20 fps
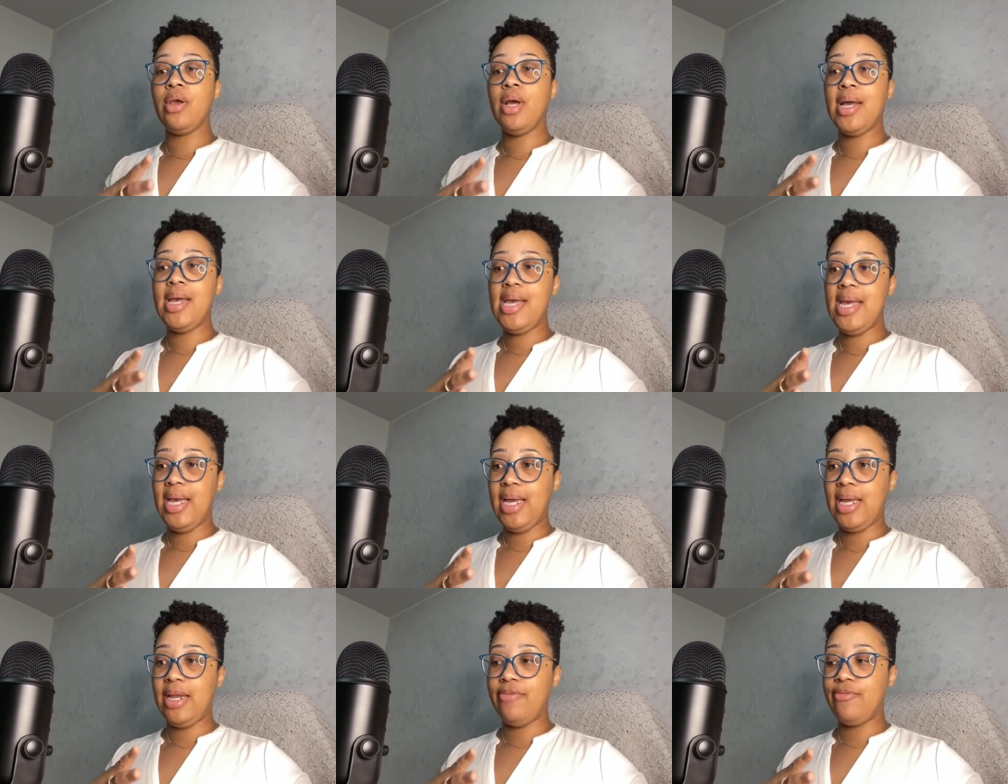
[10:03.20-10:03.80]

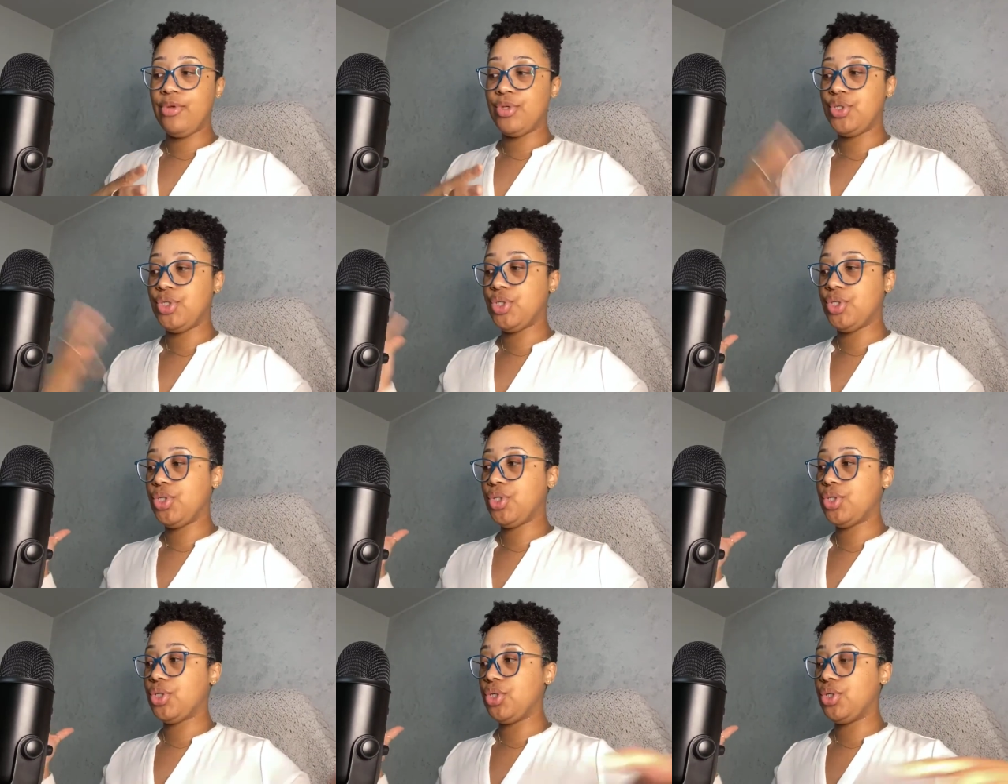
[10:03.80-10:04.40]
ahead, if you're
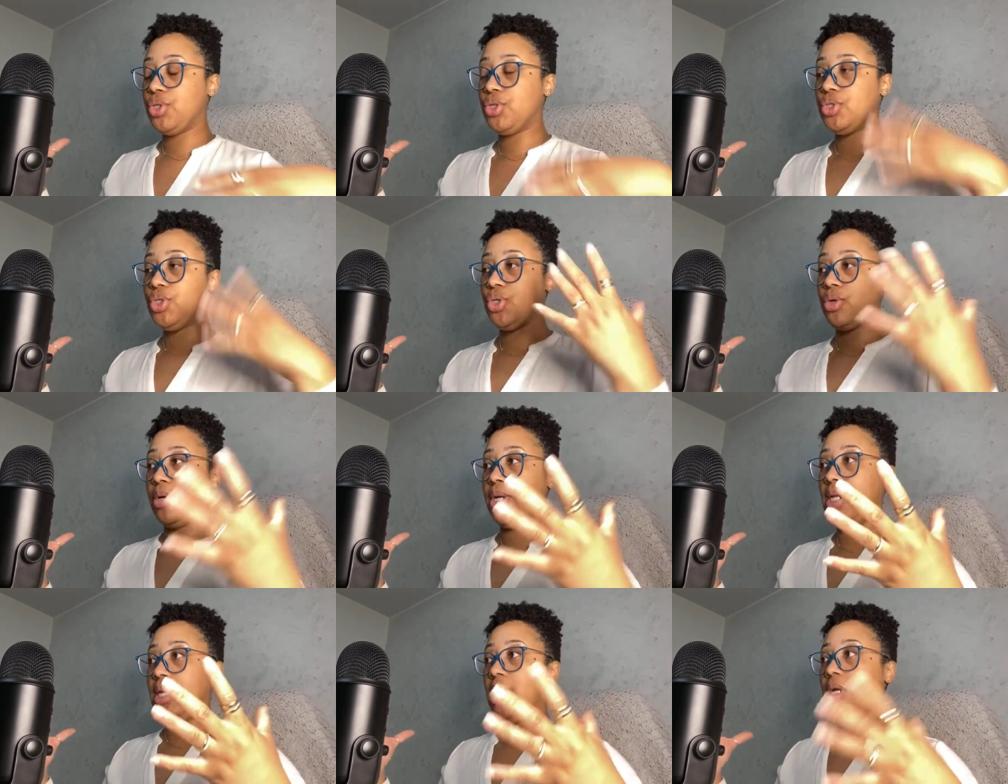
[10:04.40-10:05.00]
just
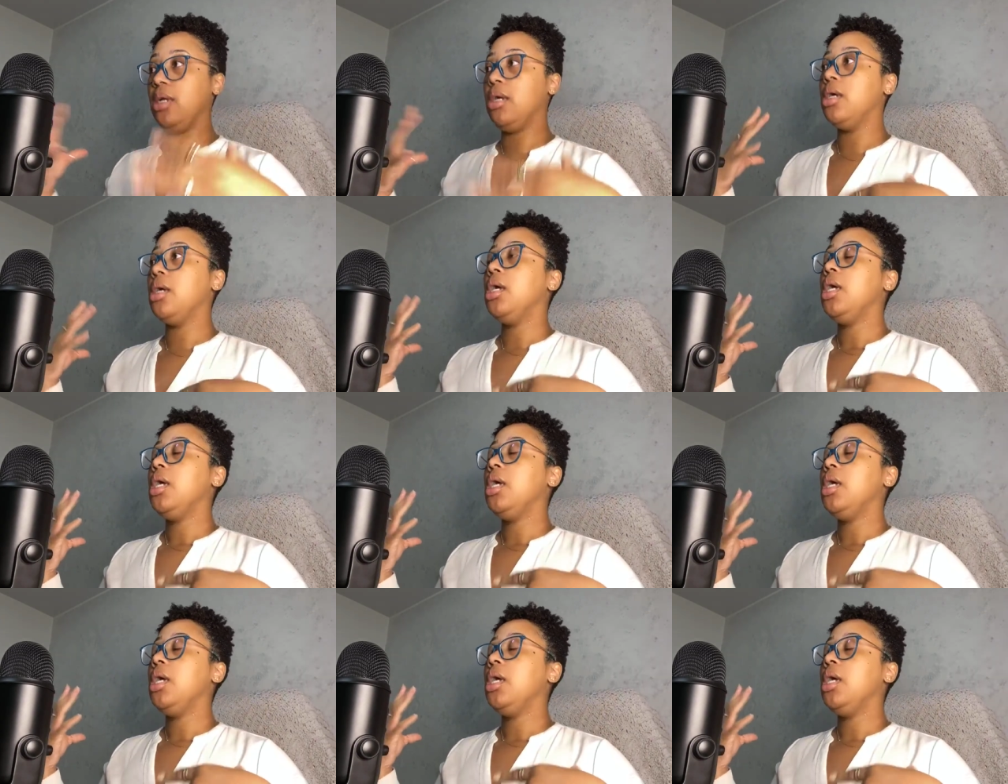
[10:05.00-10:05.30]
joining,